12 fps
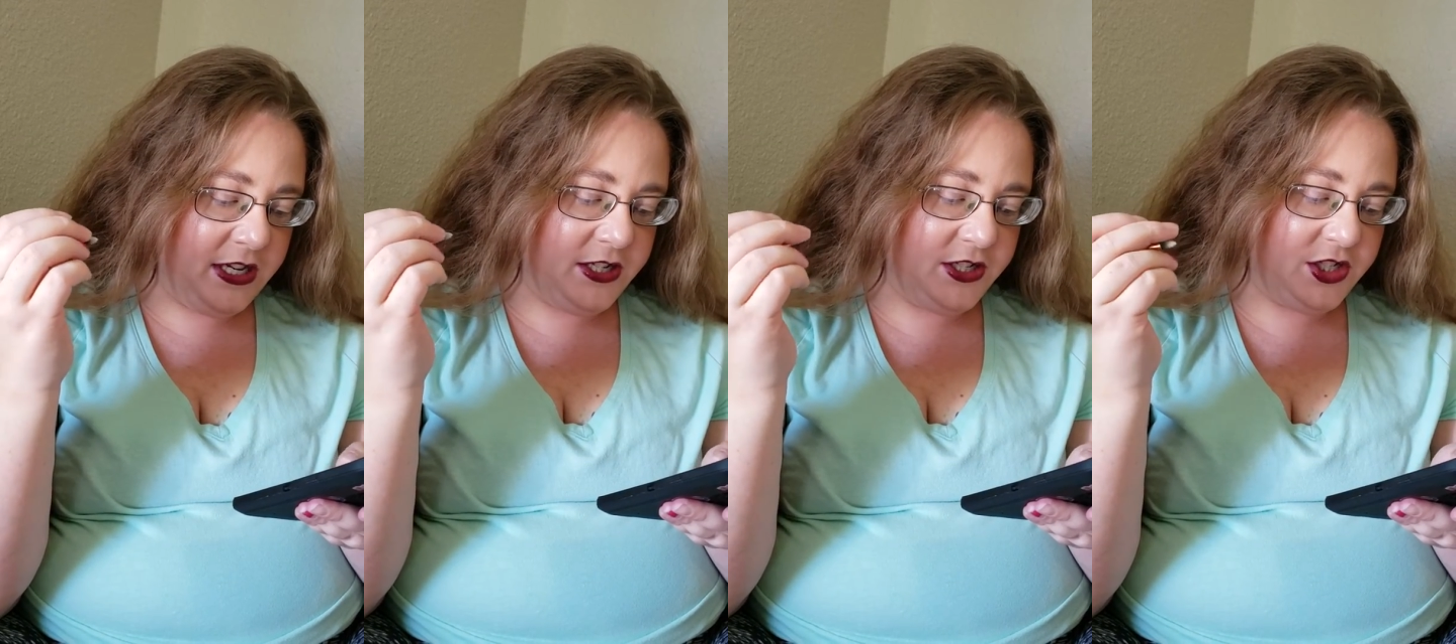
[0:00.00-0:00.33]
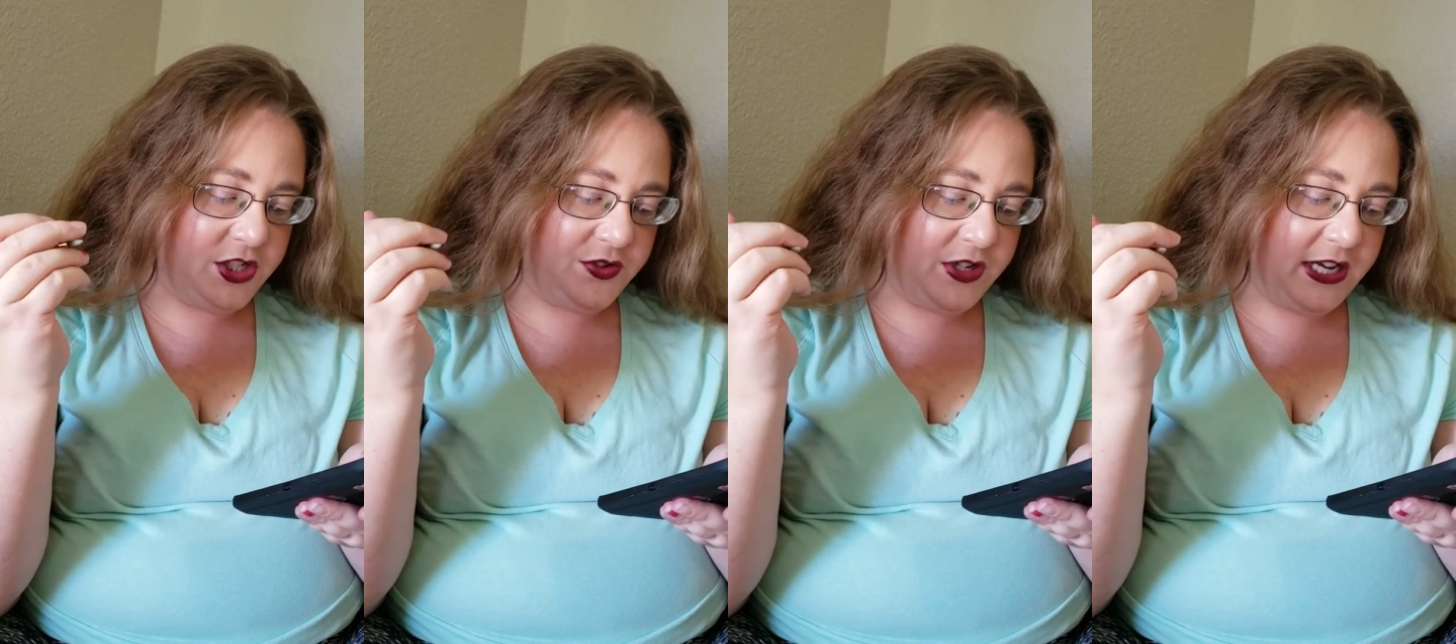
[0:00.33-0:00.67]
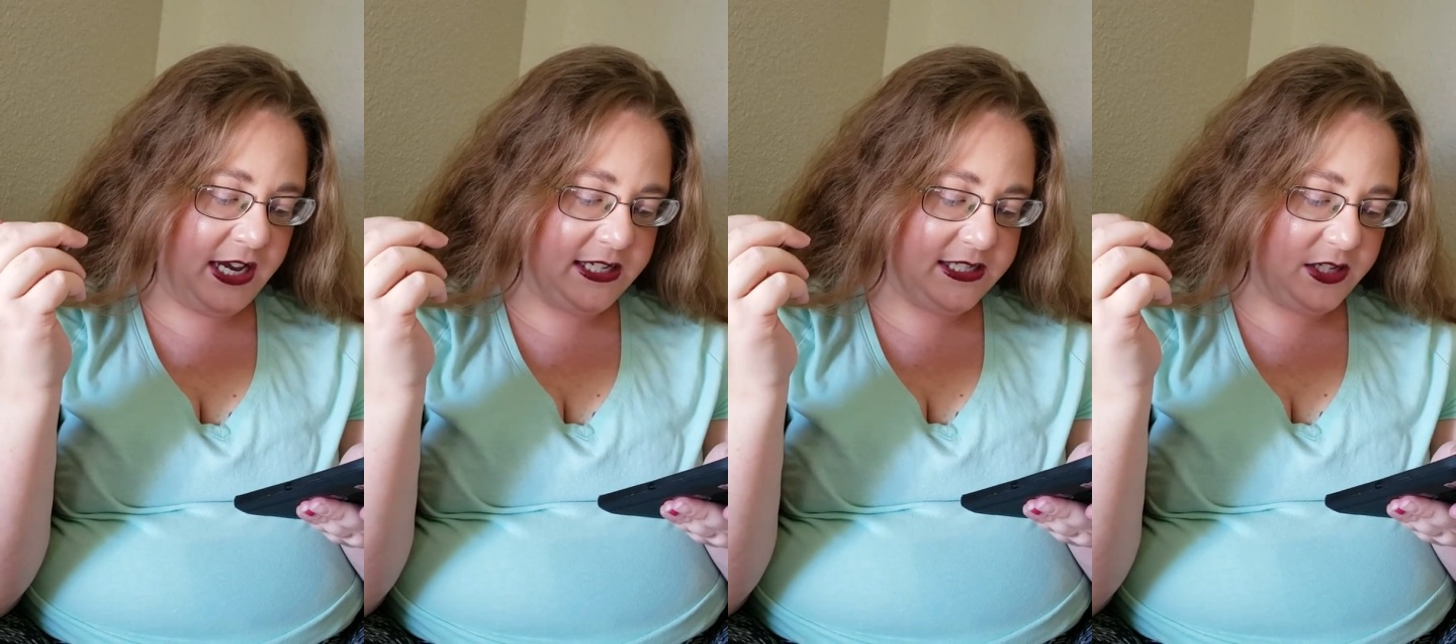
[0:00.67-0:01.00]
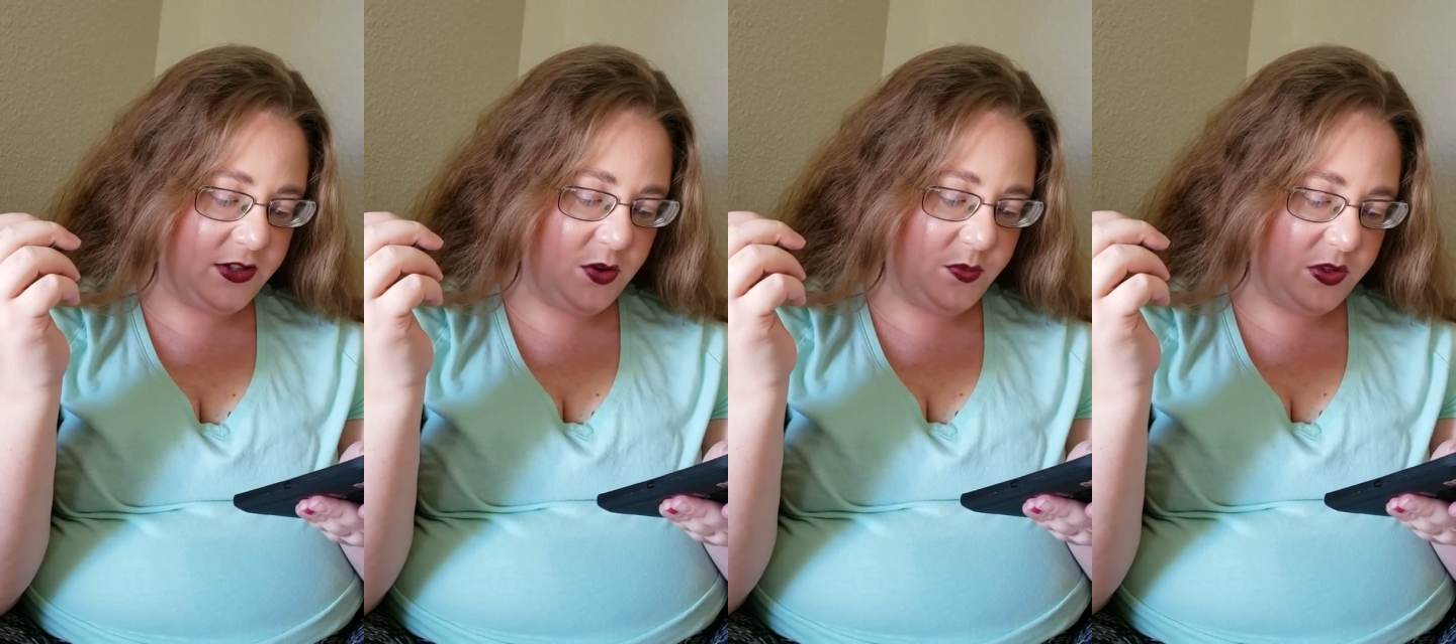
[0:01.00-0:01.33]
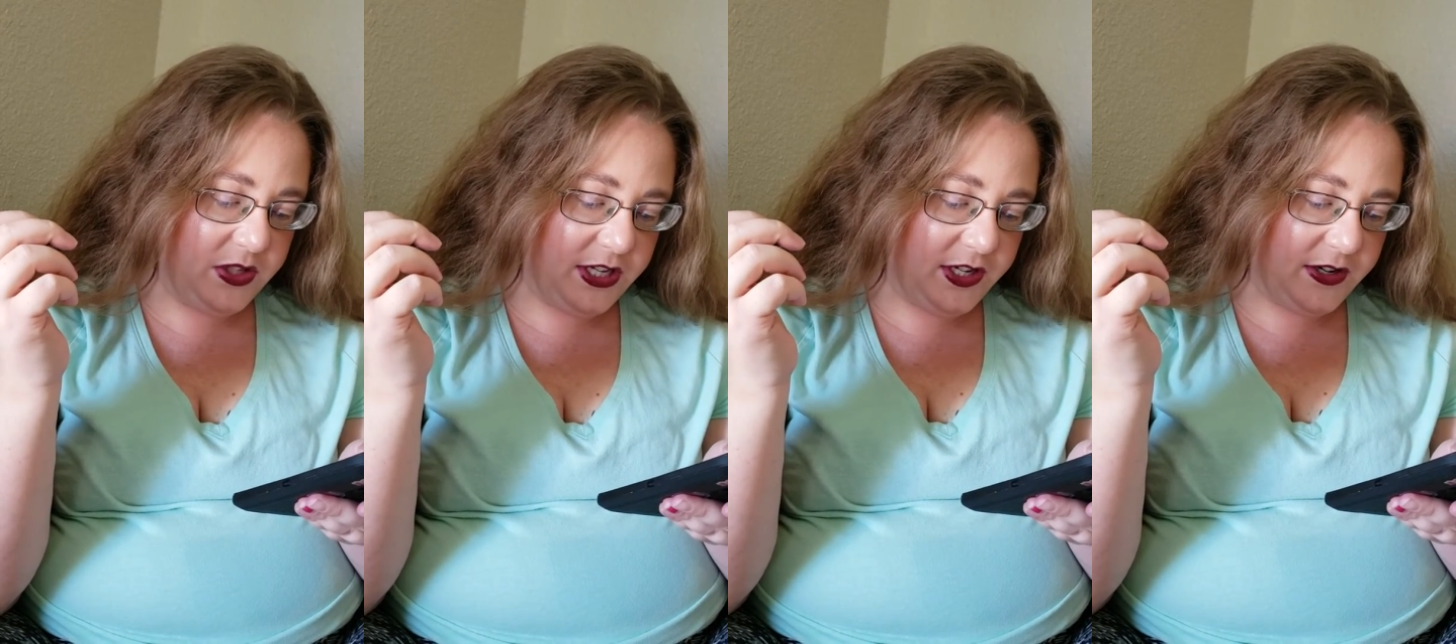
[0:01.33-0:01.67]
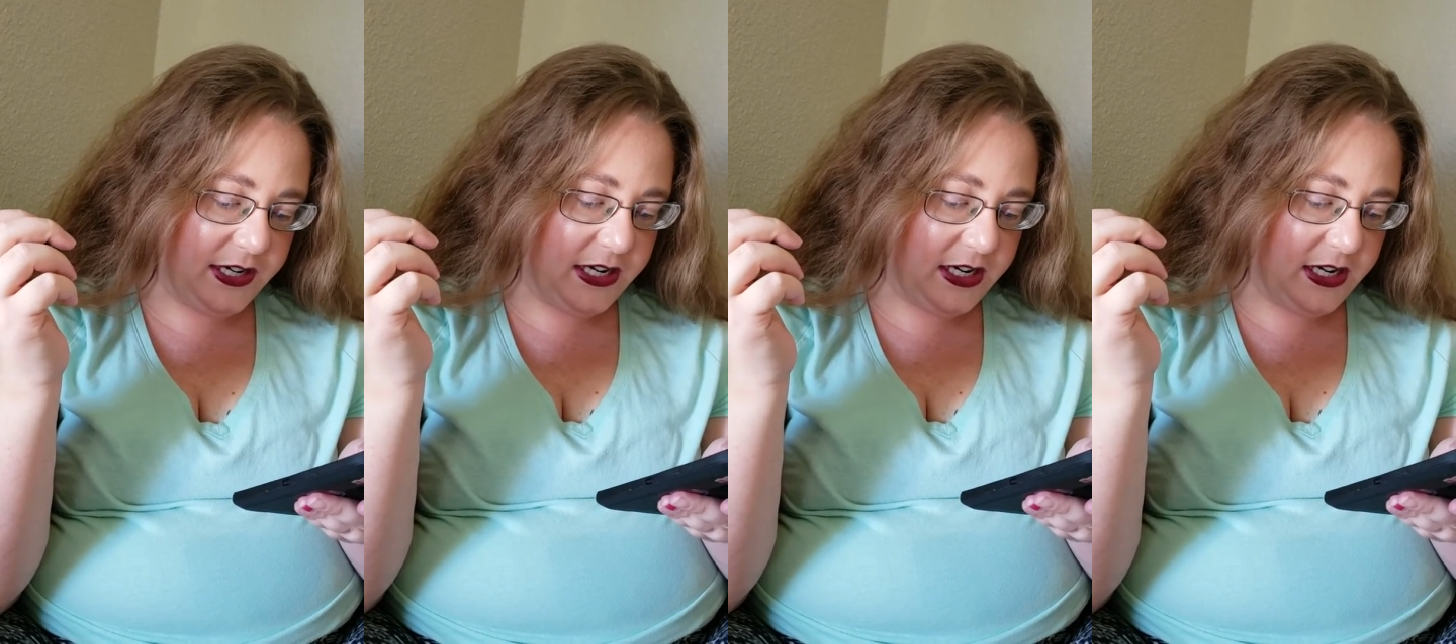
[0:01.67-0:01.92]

industry as a global leader in